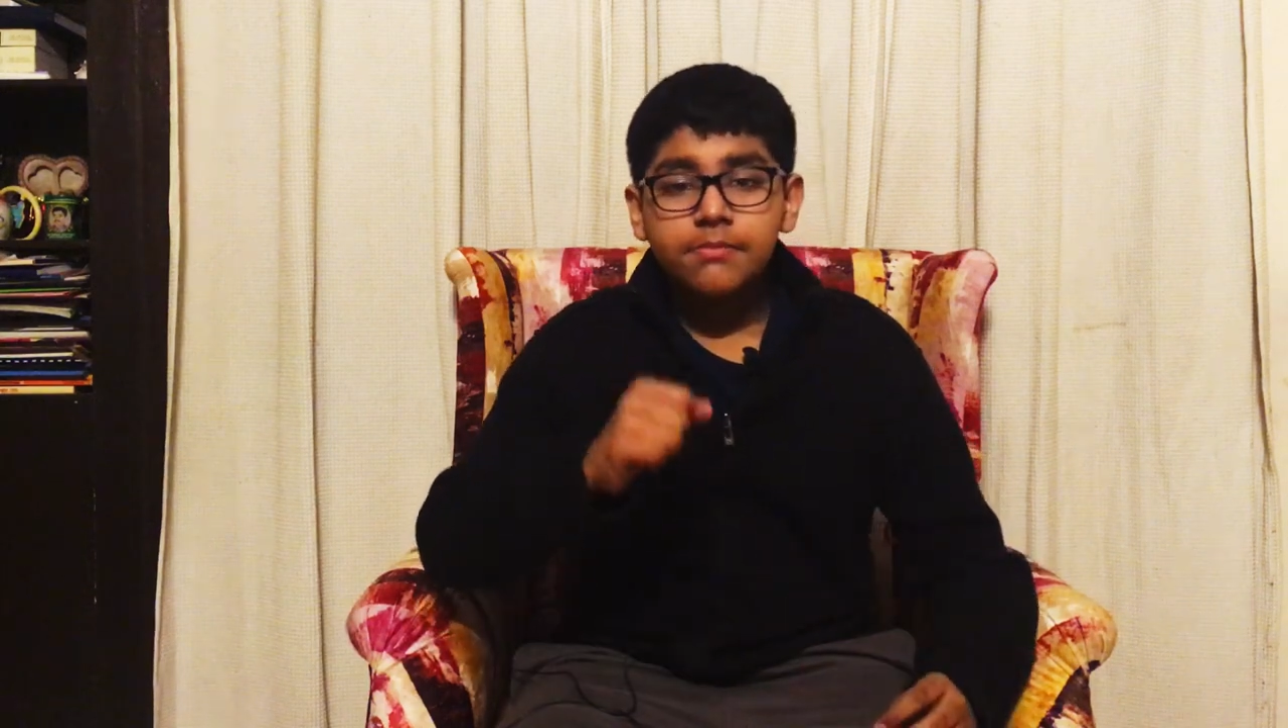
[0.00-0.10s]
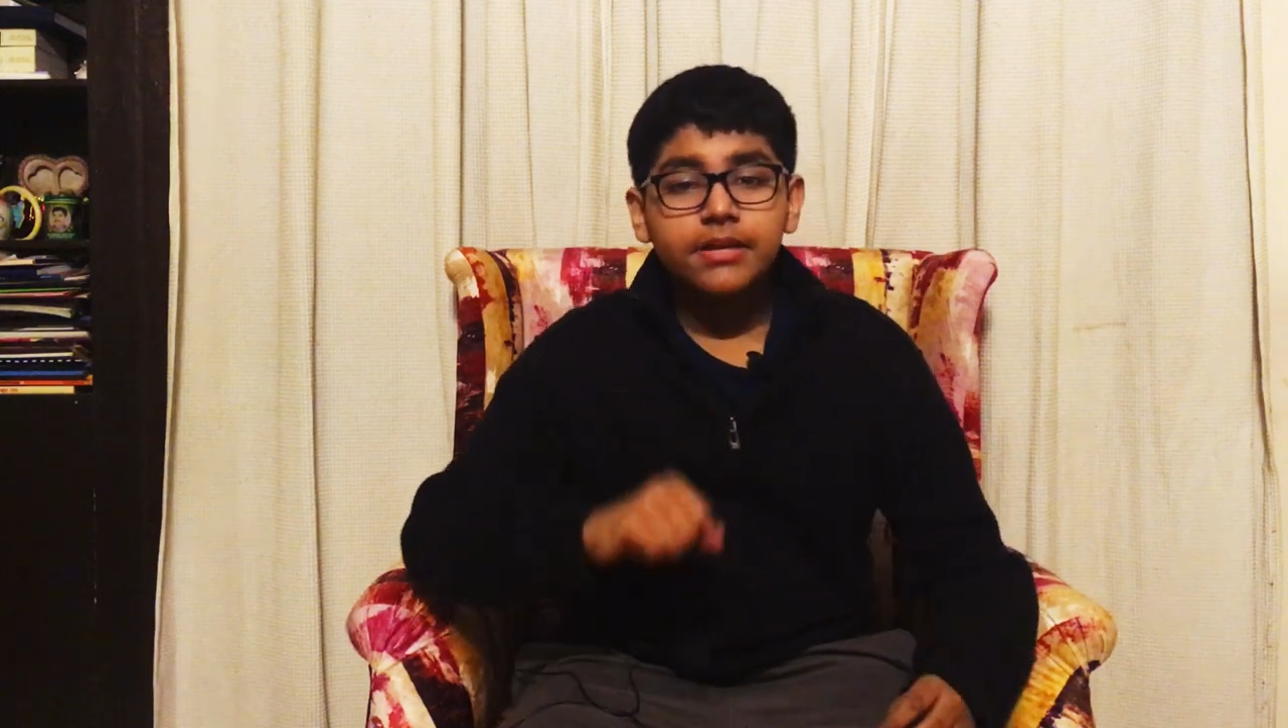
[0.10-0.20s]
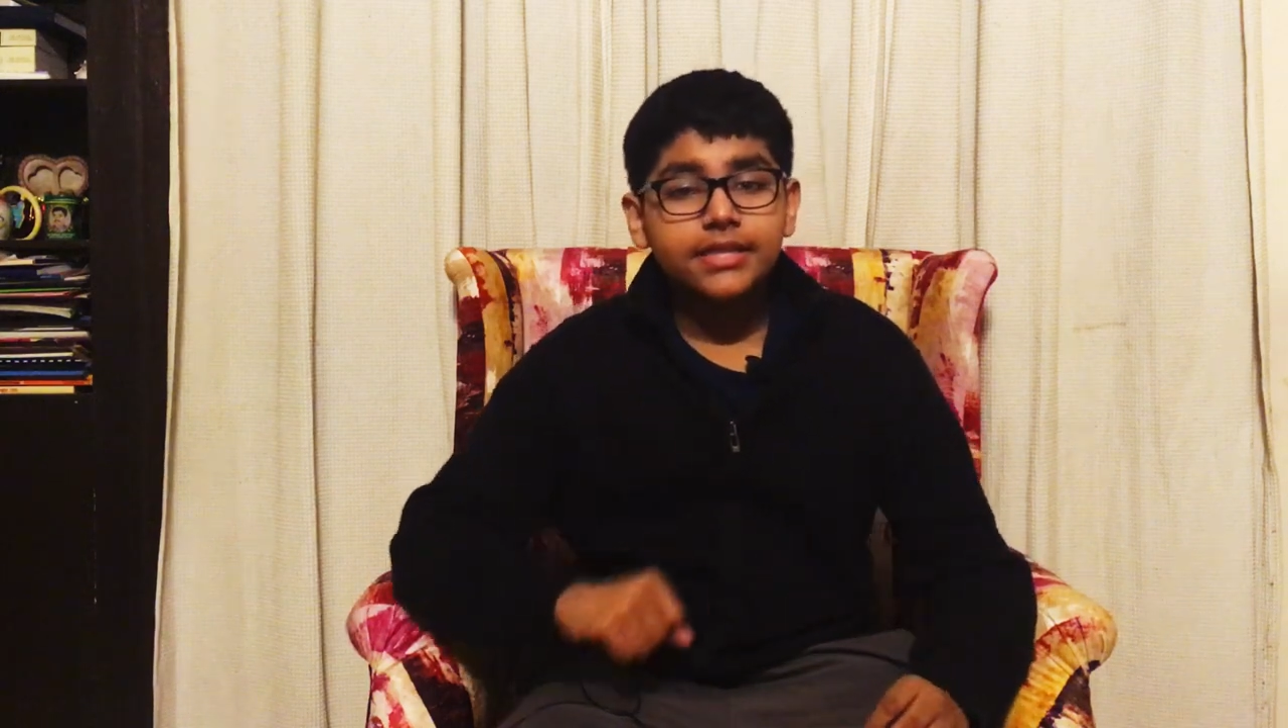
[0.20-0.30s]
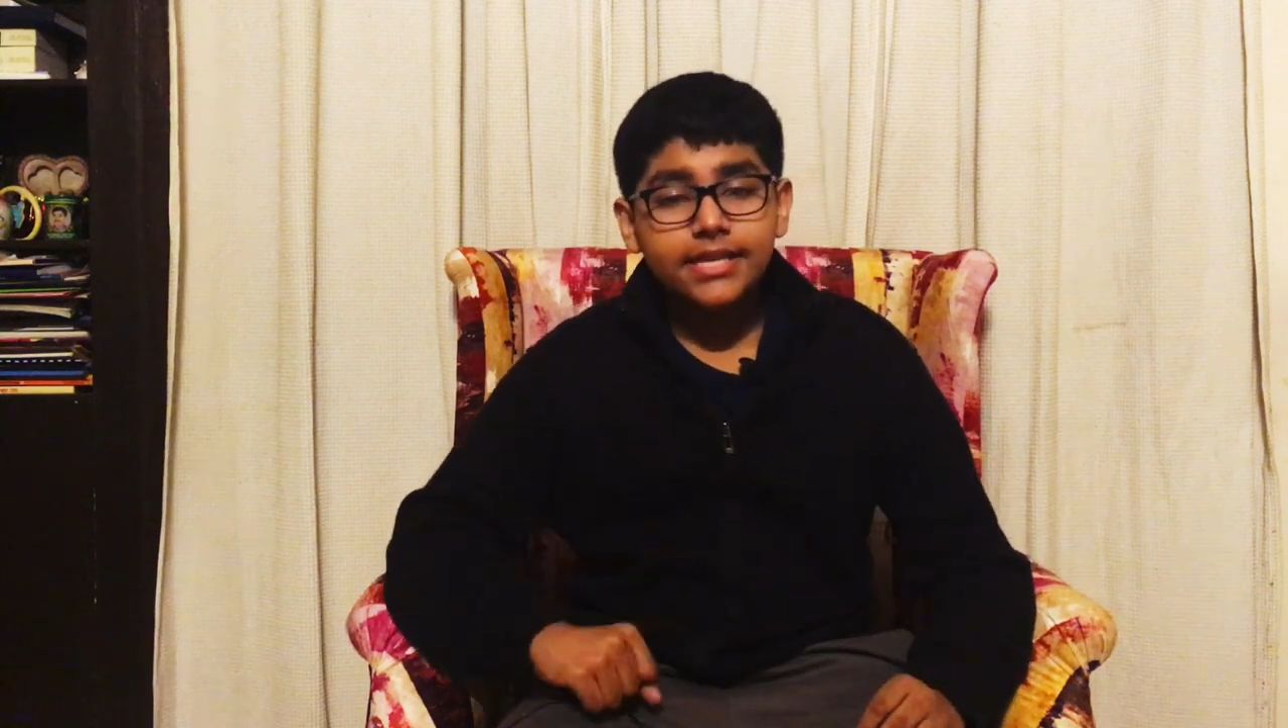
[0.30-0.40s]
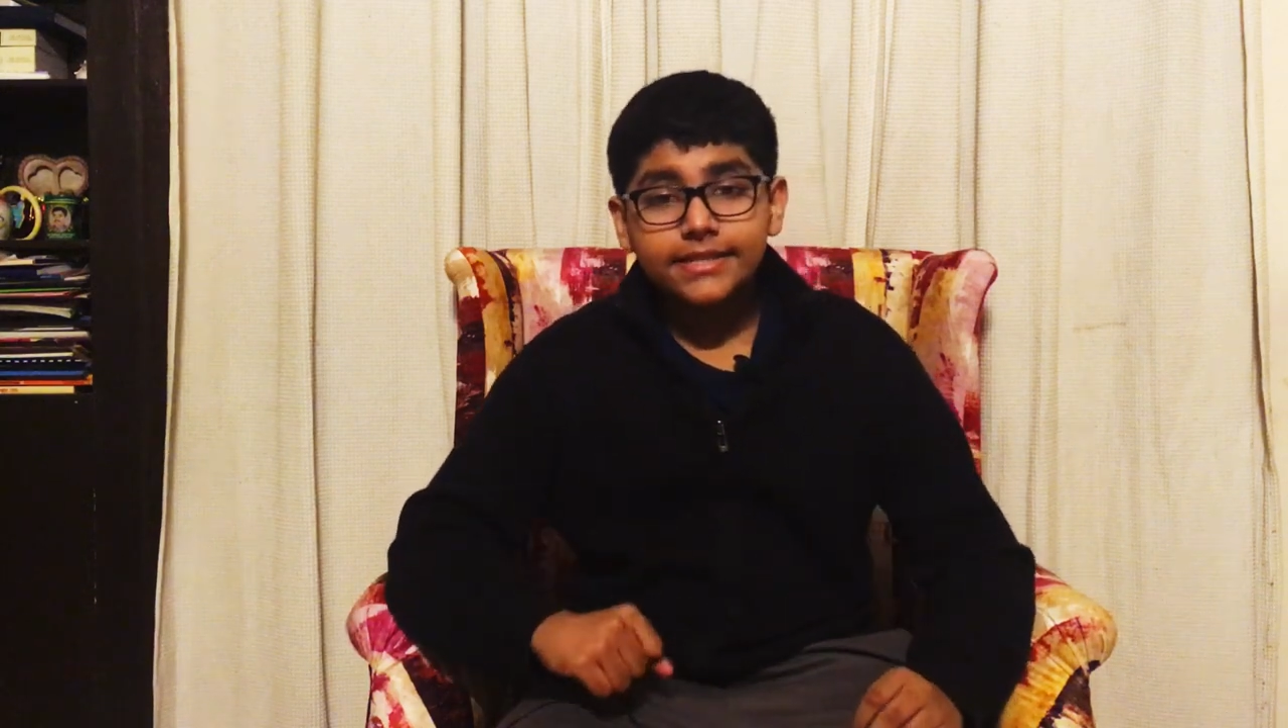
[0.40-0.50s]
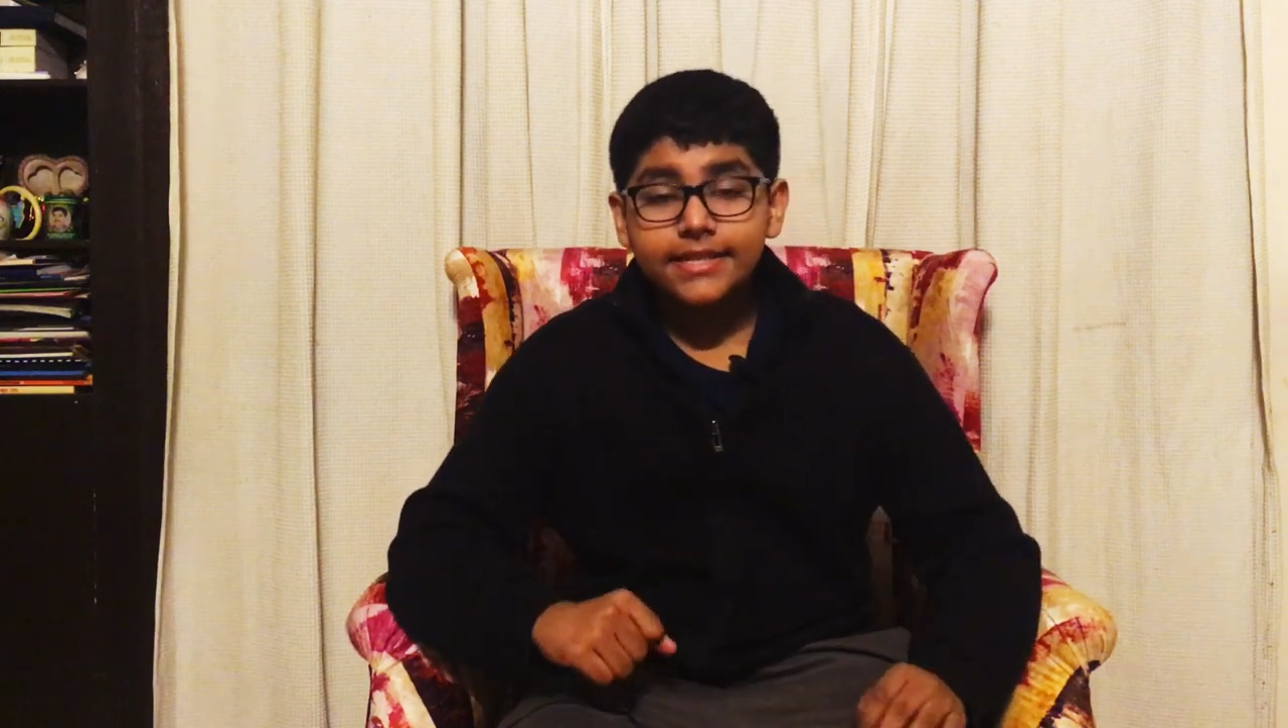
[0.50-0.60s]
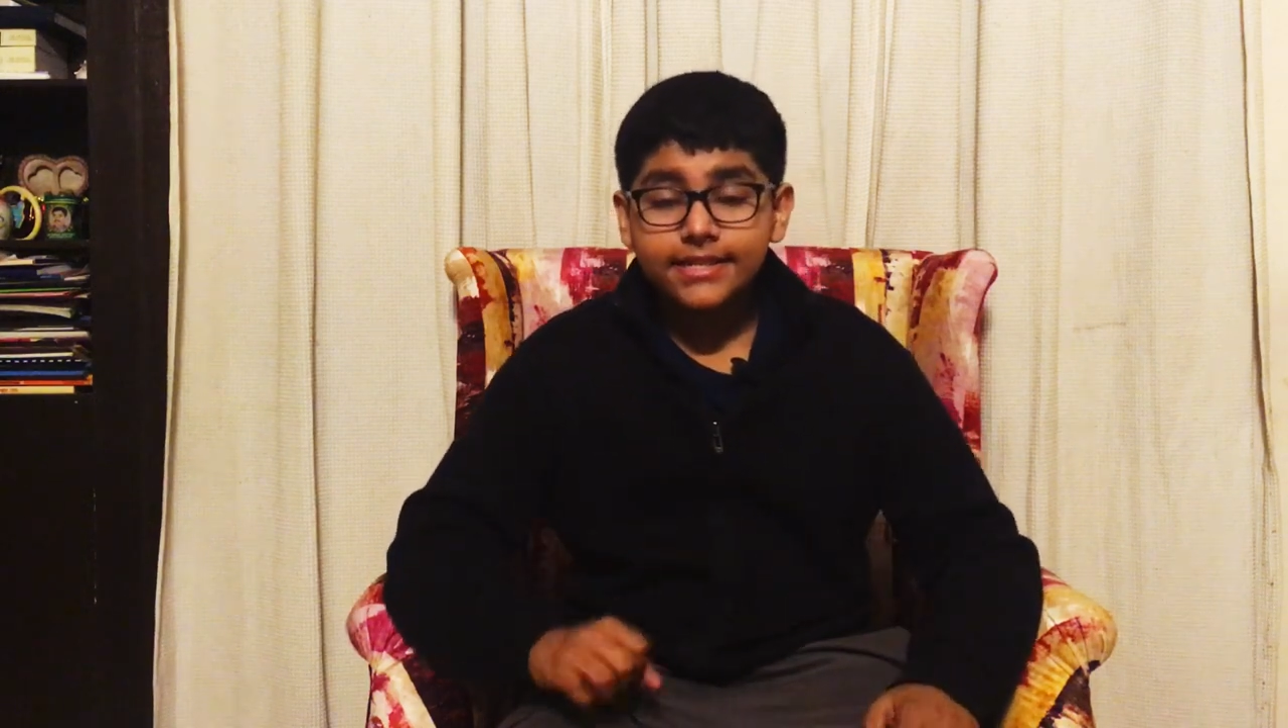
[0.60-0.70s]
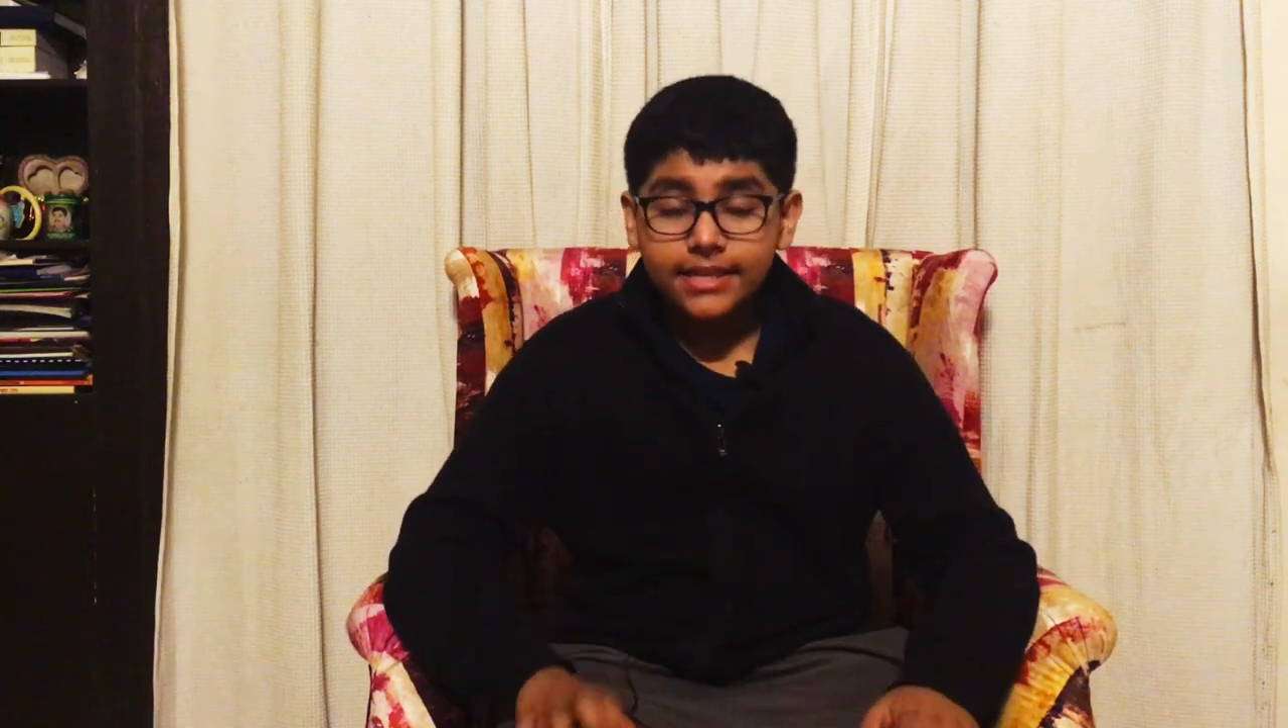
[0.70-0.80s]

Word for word: But this is